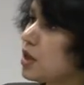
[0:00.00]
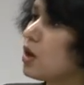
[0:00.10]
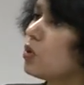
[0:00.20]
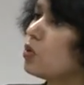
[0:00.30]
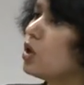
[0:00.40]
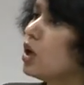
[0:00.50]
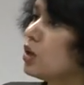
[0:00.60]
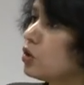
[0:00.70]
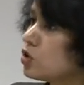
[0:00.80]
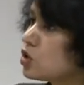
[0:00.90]
how
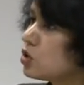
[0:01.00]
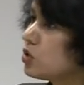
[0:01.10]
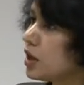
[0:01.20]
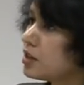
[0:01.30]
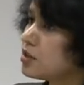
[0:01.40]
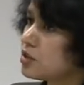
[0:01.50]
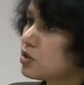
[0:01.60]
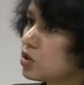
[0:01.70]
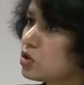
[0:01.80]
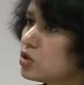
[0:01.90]
those two
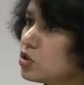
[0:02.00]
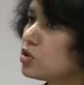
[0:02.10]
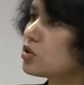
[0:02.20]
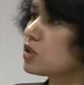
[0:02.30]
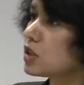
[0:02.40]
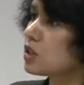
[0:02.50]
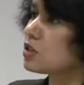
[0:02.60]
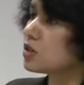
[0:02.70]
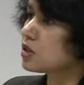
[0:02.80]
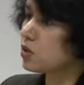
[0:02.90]
entities or two
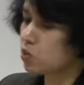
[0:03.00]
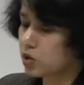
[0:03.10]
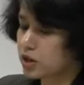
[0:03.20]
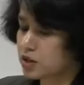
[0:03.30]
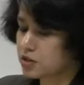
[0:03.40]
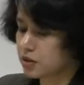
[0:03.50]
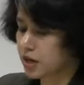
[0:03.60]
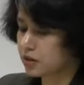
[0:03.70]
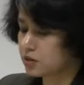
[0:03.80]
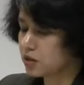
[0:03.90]
jurisdictions are working
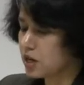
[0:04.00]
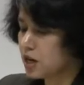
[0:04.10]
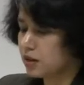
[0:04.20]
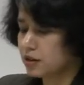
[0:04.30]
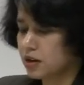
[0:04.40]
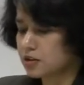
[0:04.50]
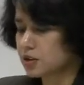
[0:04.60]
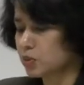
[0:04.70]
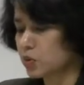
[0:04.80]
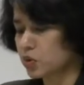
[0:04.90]
together,
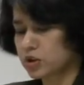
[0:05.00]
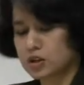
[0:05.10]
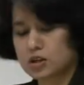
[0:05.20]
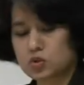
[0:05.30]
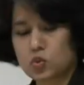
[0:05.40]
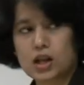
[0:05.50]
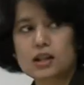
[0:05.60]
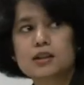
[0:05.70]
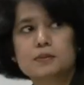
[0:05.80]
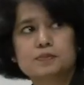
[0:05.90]
that's important as
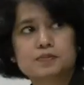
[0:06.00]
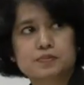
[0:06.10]
well.